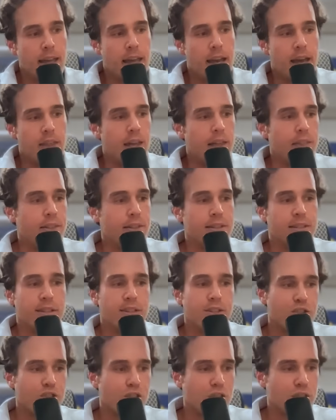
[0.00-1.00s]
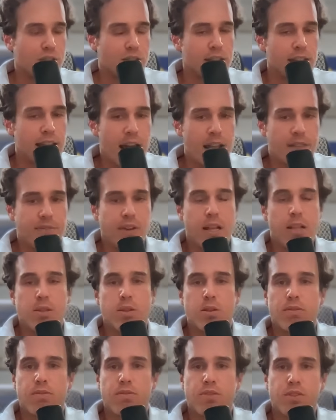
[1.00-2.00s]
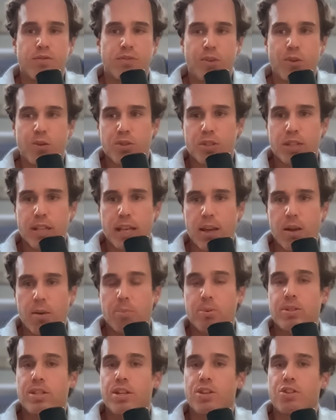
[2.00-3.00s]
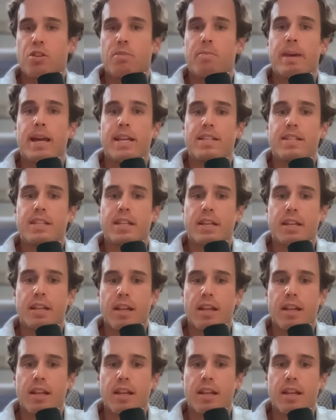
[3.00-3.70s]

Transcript: And then this is just the advent of full scale precision medicine.